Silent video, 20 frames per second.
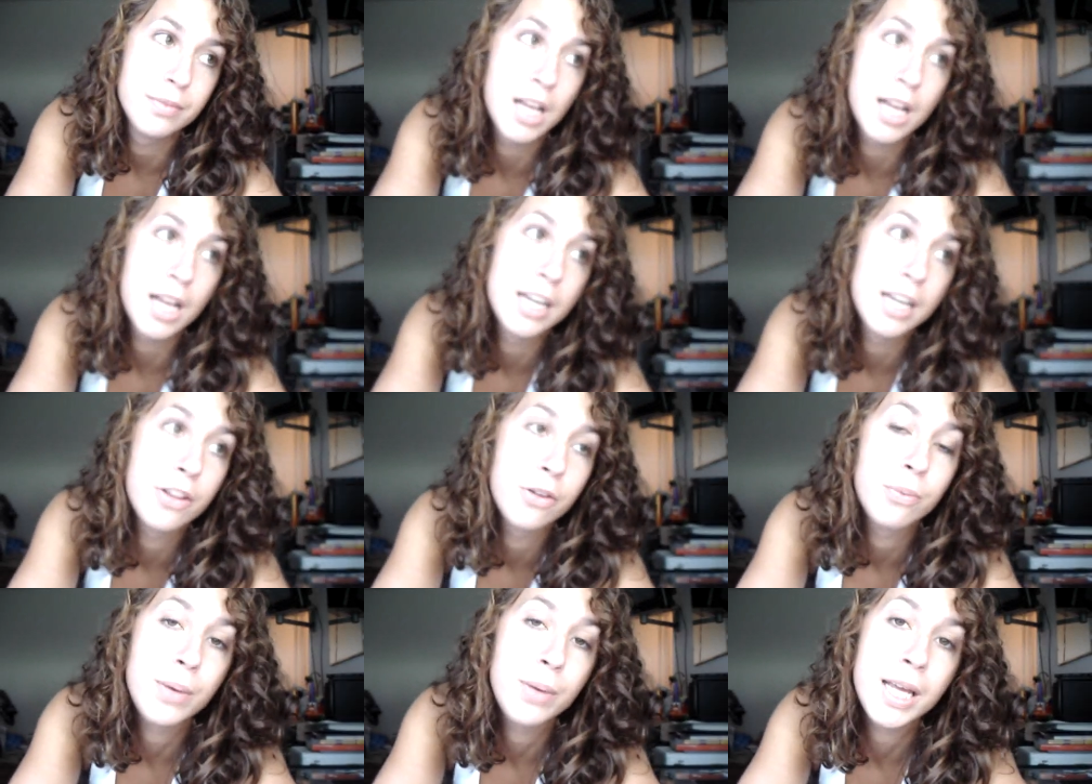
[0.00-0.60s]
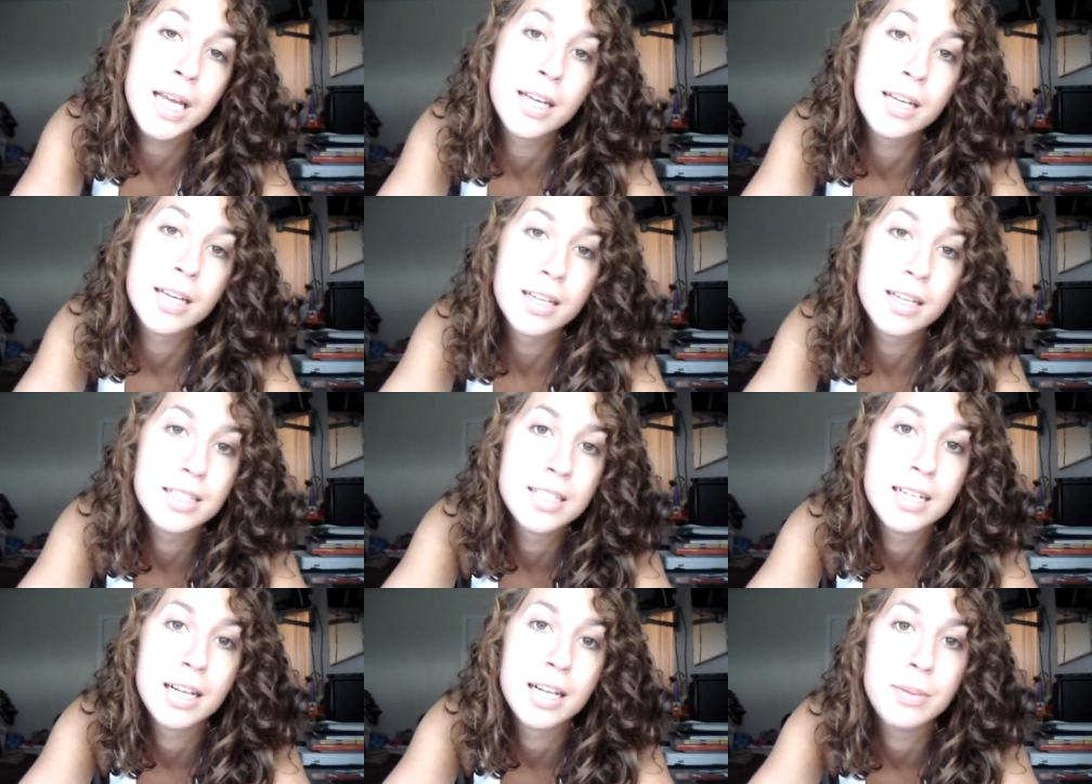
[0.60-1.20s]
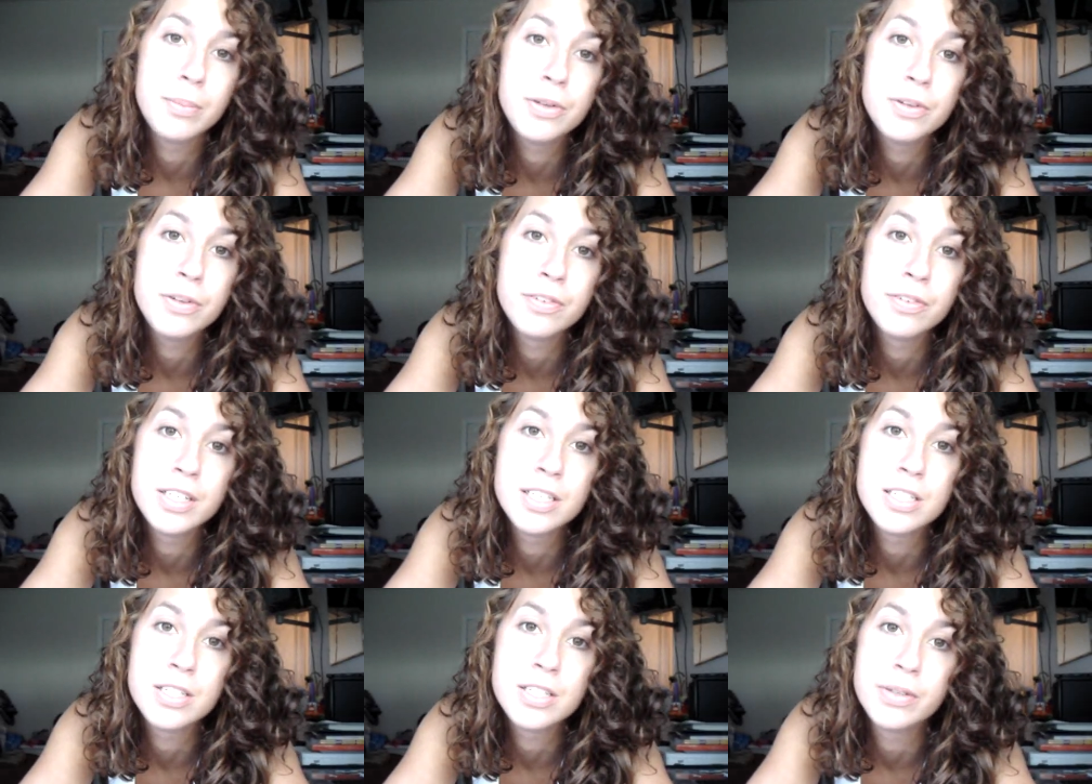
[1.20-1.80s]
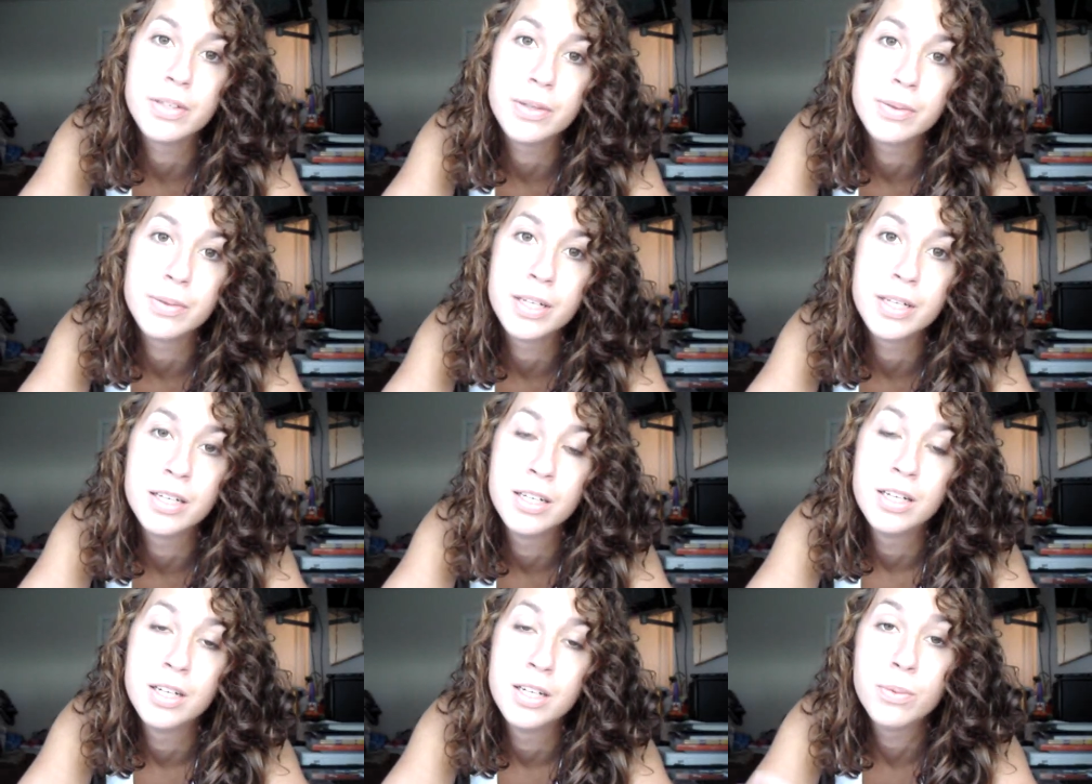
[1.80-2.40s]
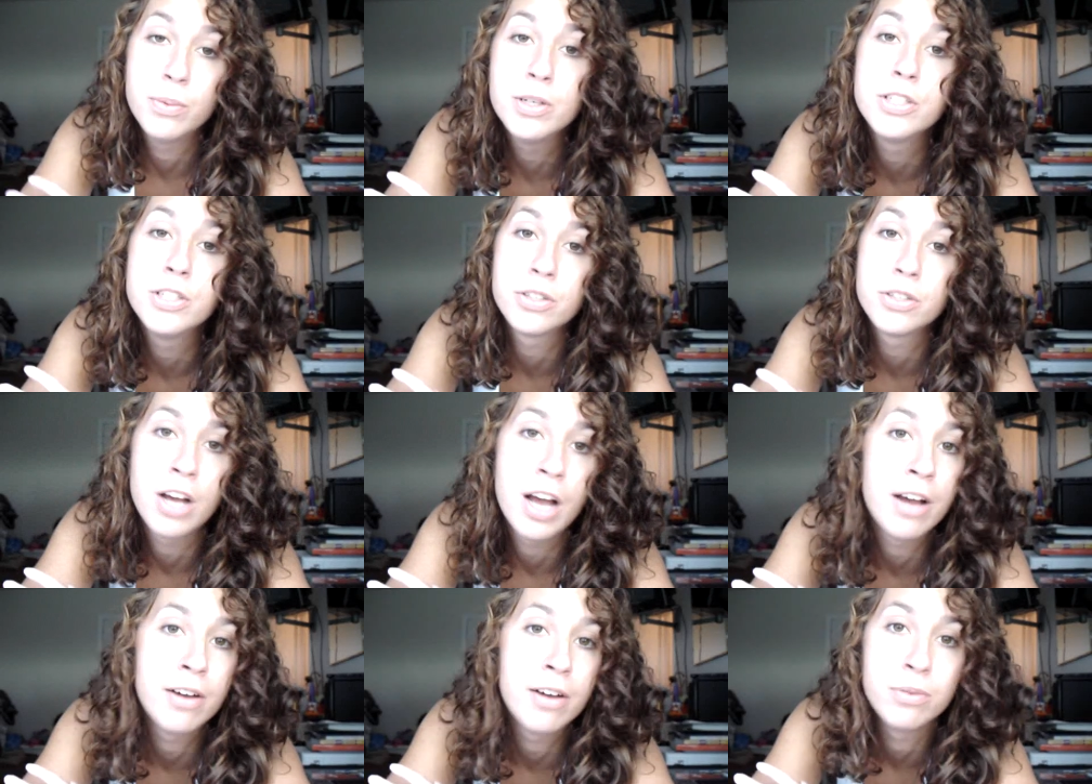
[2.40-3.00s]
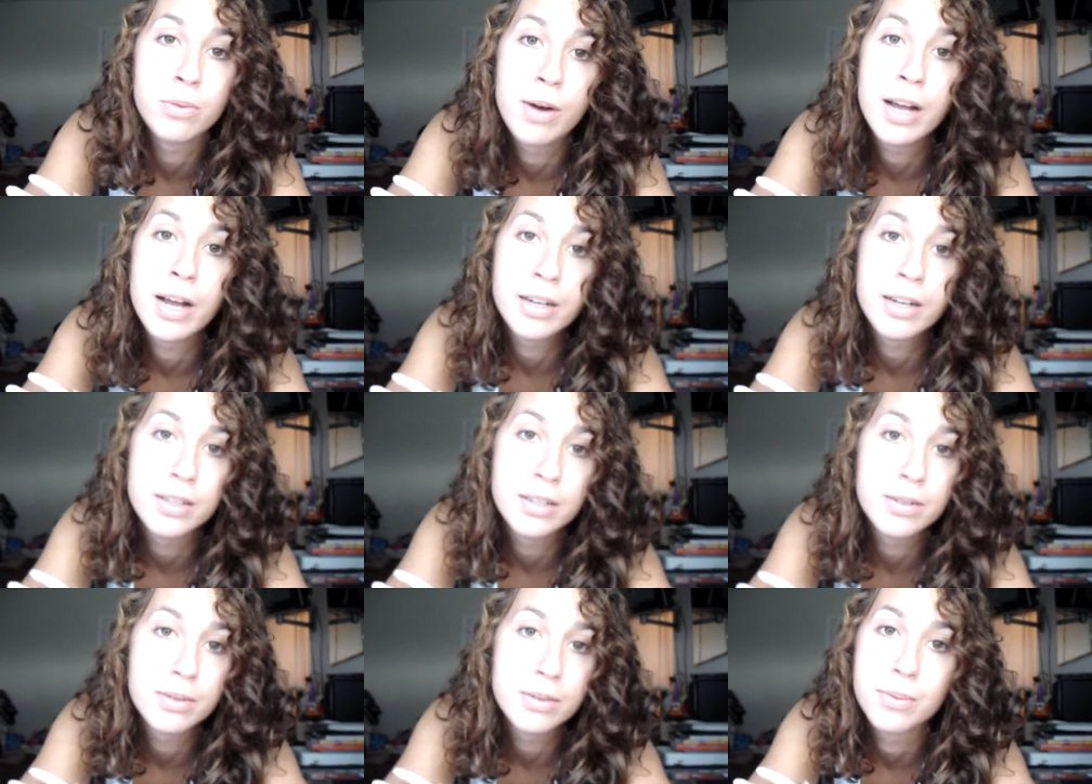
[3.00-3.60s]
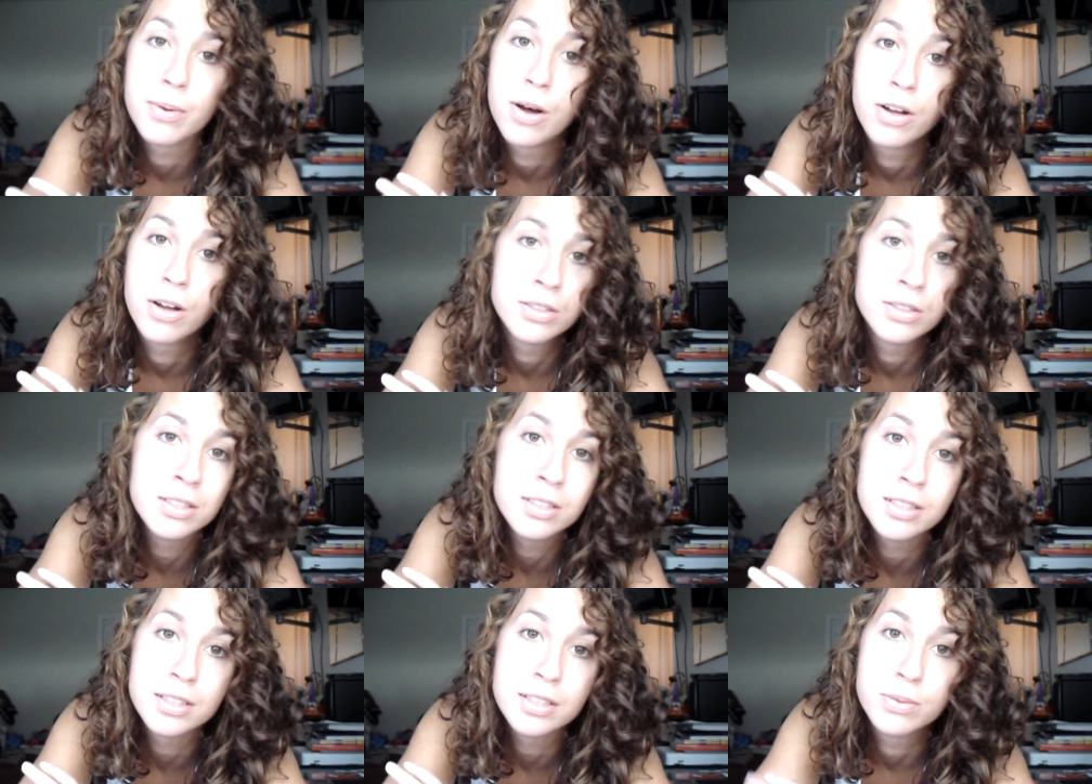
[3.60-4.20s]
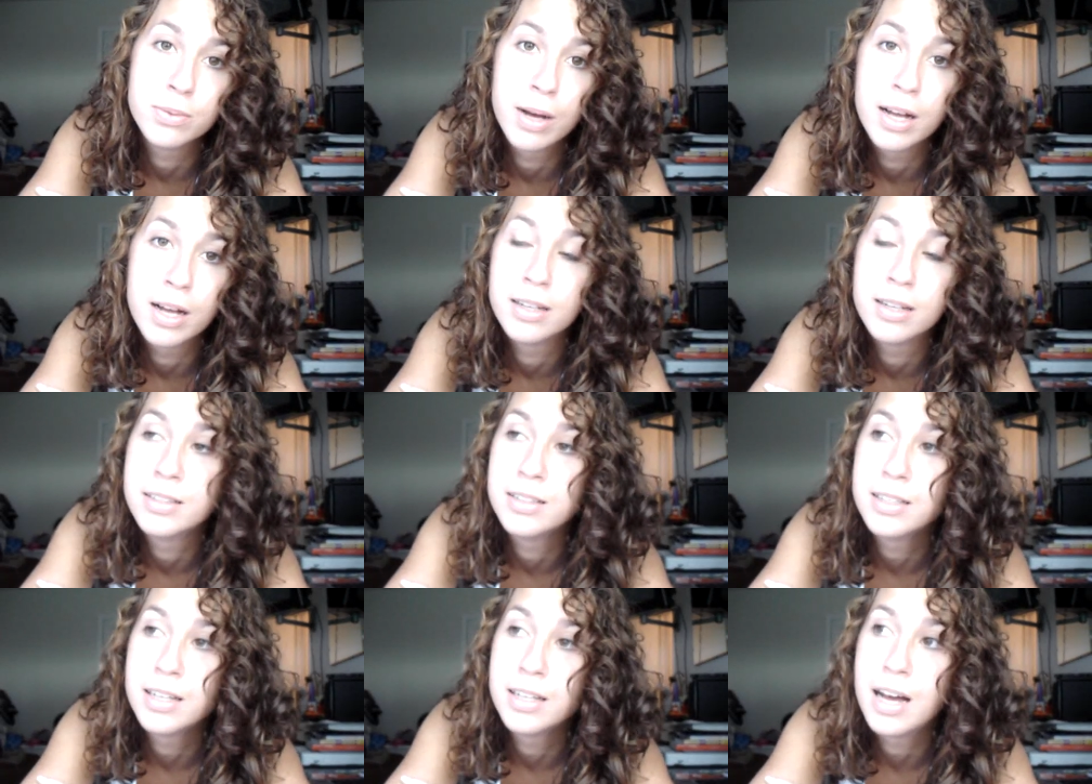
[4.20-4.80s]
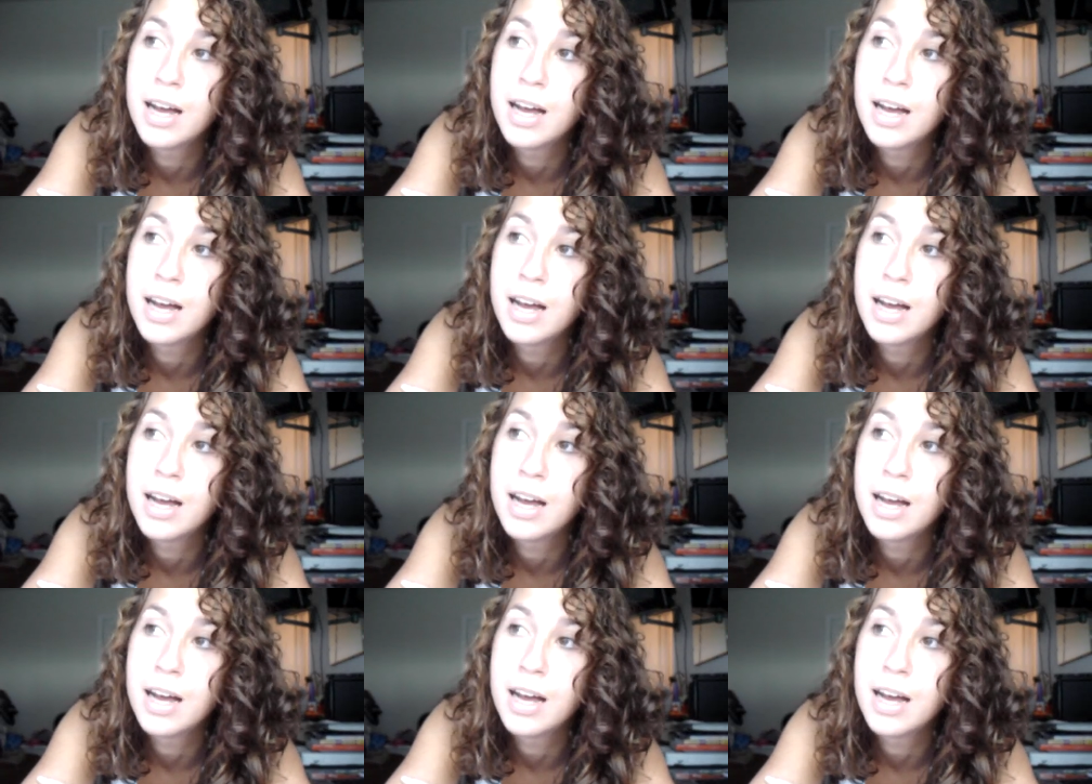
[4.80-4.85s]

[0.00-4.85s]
like another week until I move into a new one, which will have white walls as well.